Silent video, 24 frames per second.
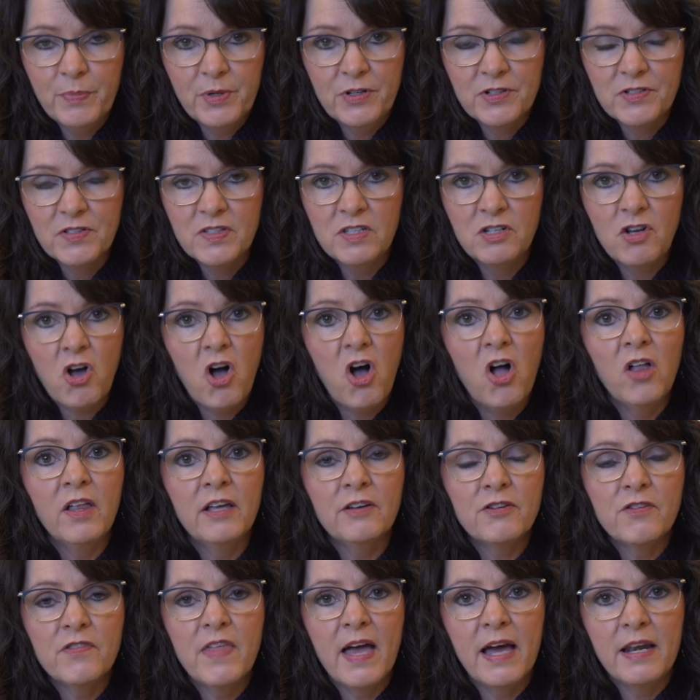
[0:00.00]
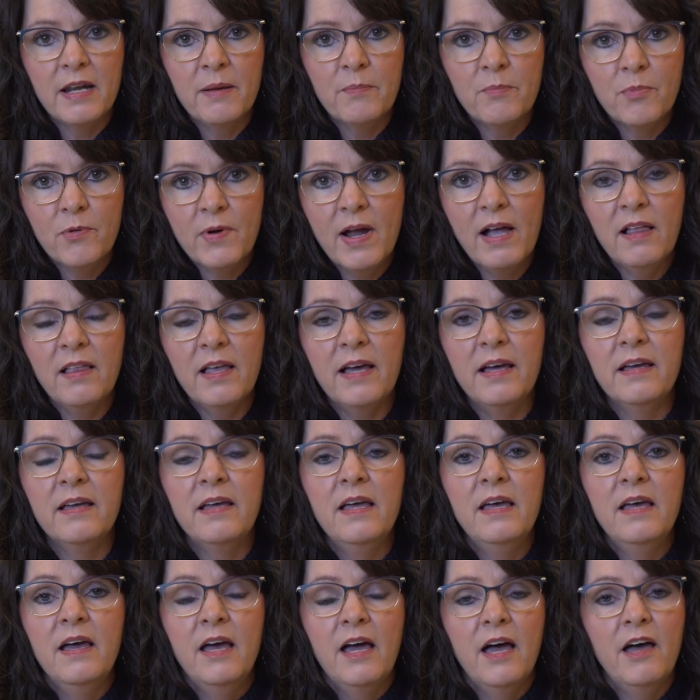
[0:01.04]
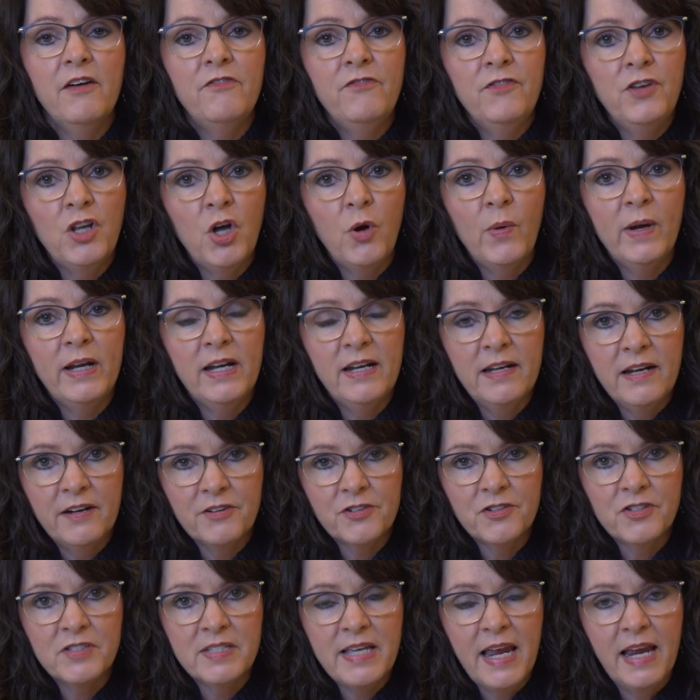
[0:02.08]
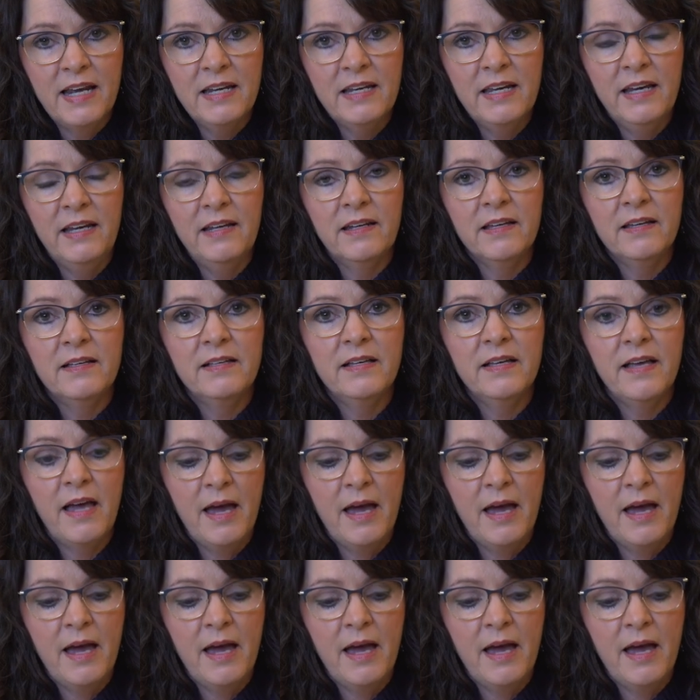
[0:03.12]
person, all under that umbrella of knowing and understanding